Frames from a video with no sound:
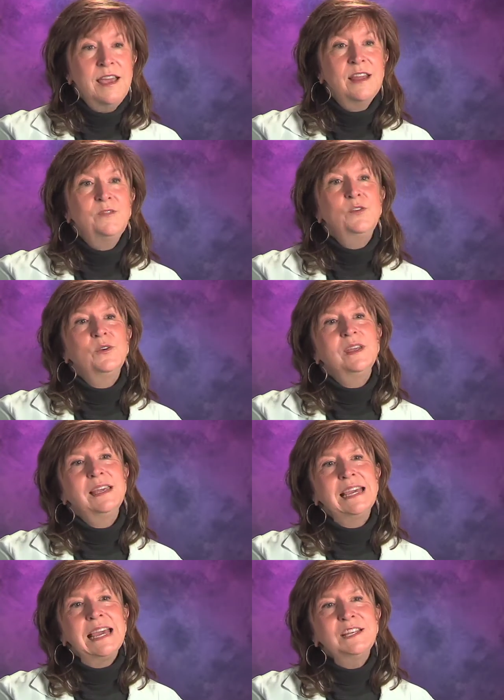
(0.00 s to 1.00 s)
And if you can
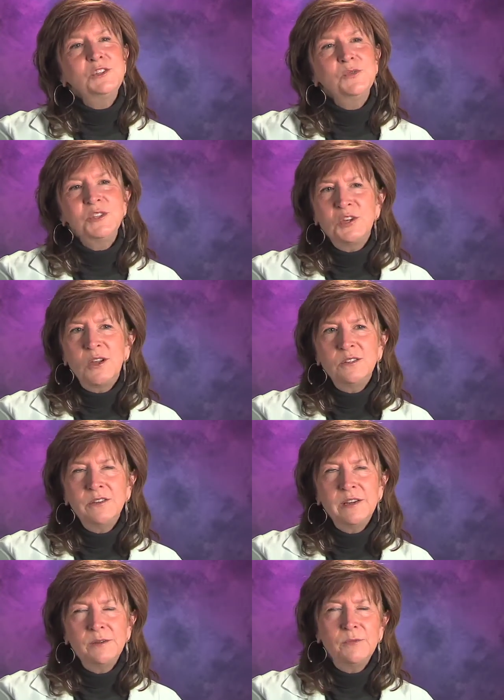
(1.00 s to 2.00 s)
get to
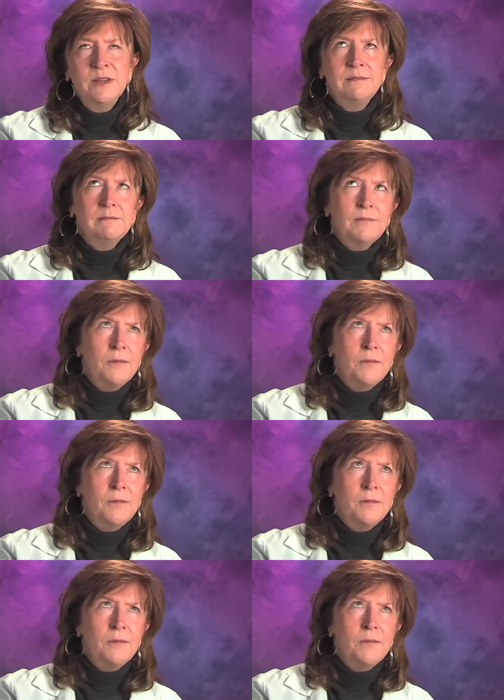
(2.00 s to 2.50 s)
adulthood when